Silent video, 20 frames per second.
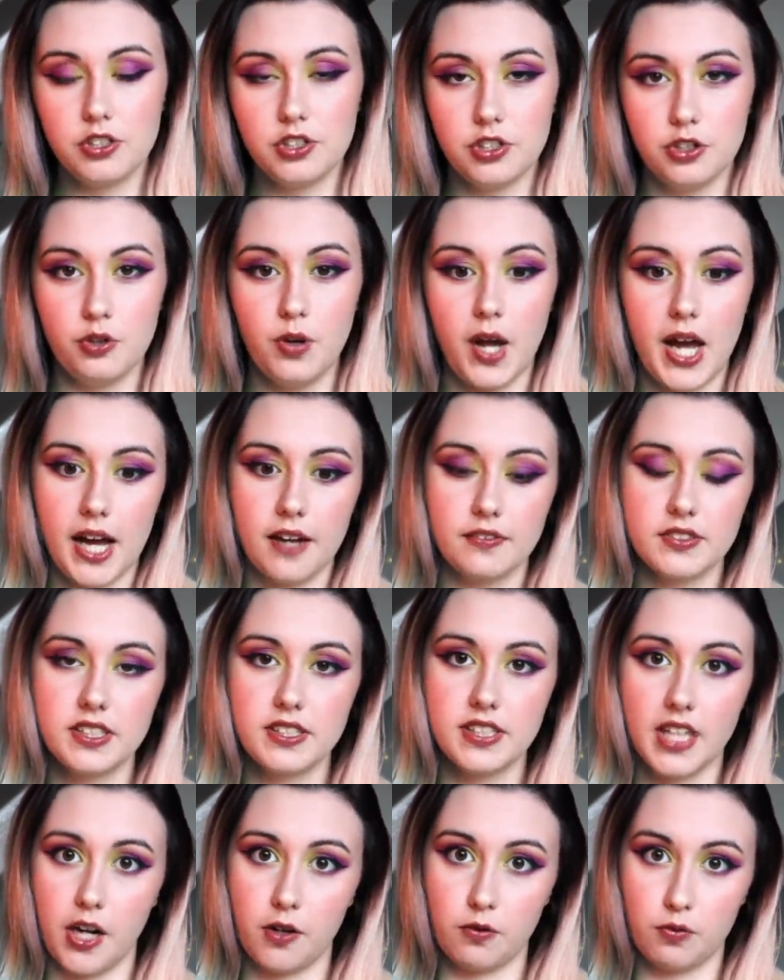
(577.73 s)
Do you have
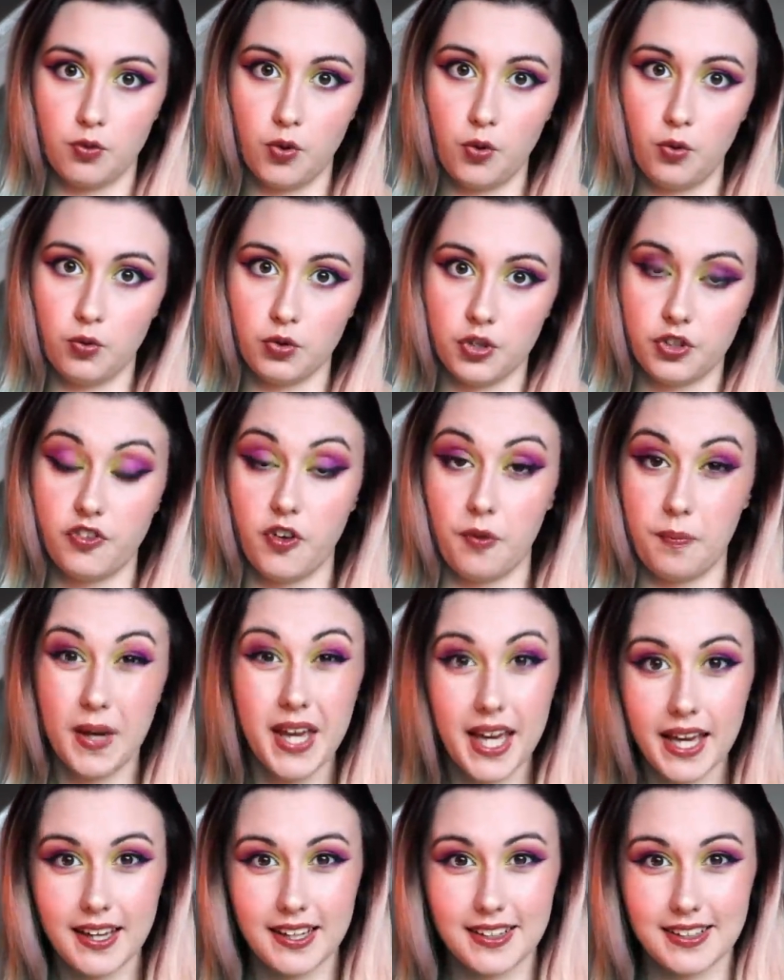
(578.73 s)
set rules for
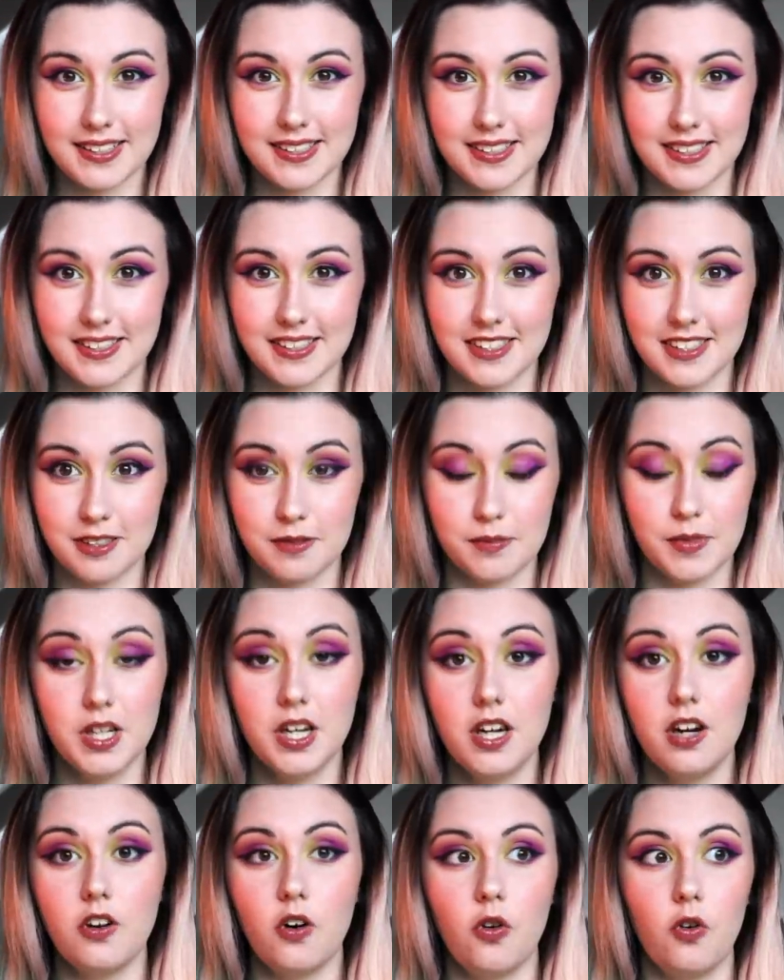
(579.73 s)
being in the system
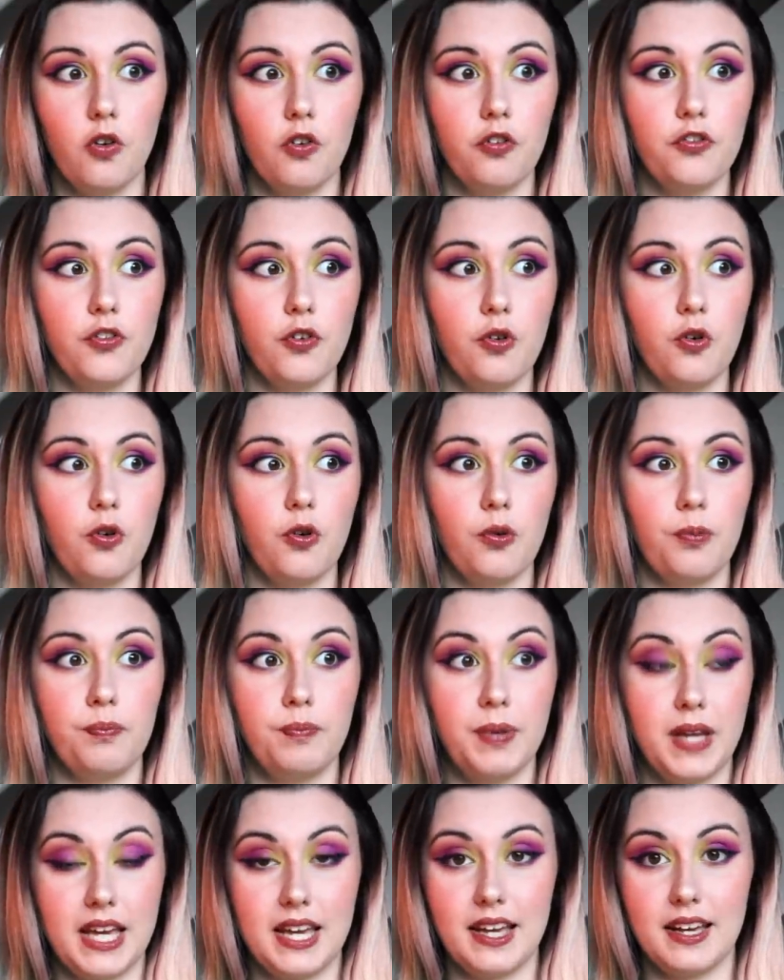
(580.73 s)
or for
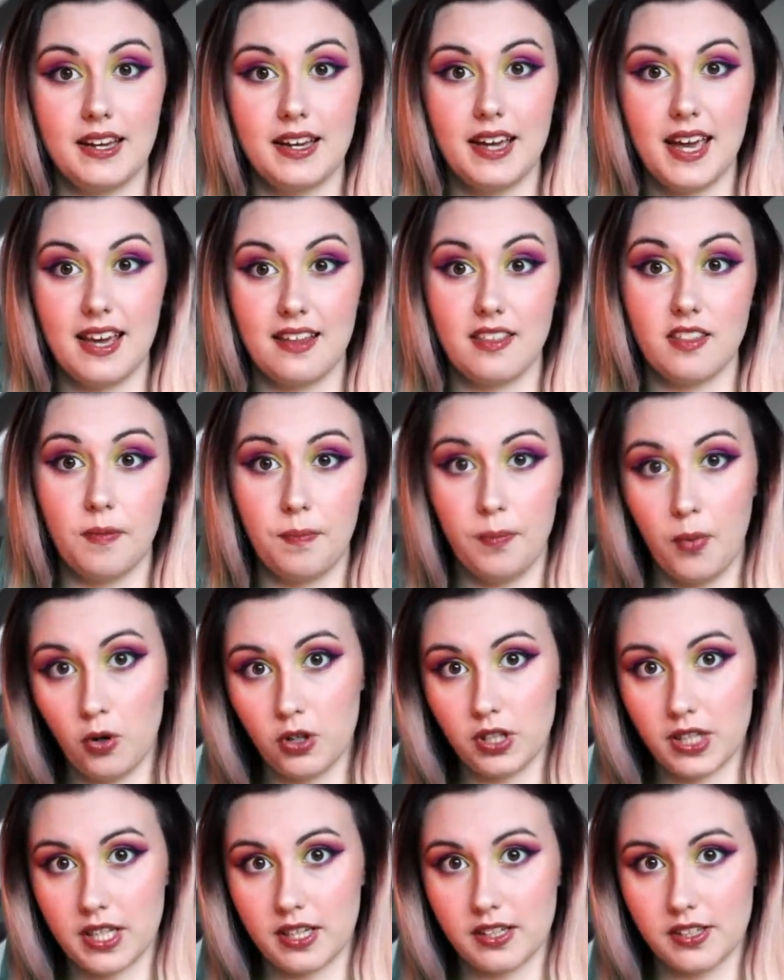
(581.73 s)
being in the
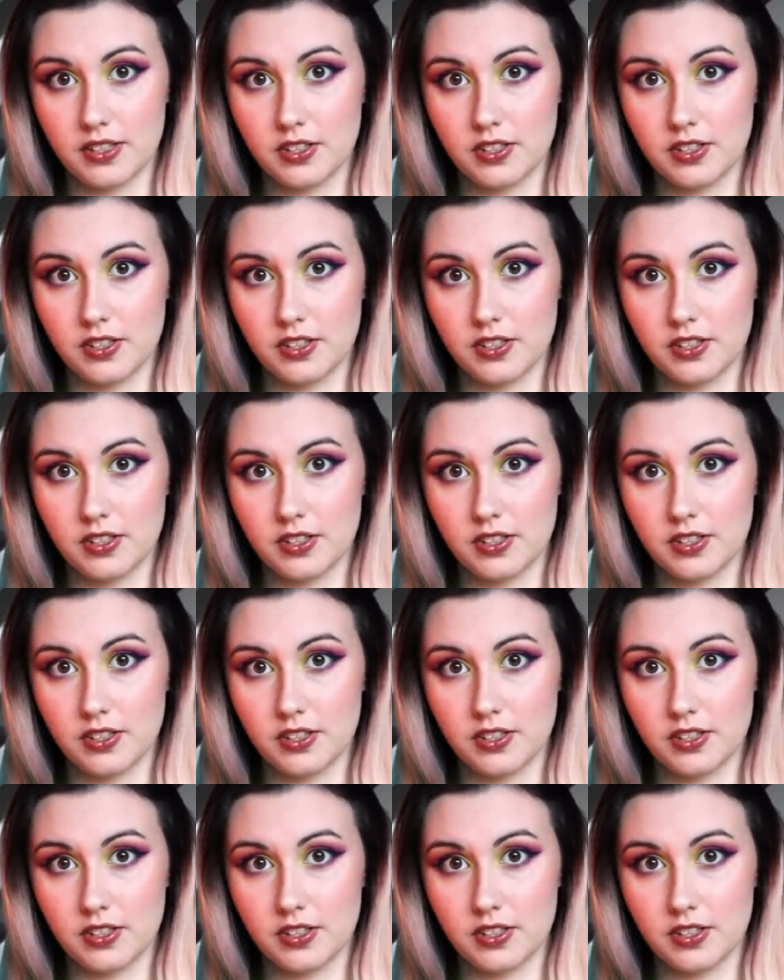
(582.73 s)
body?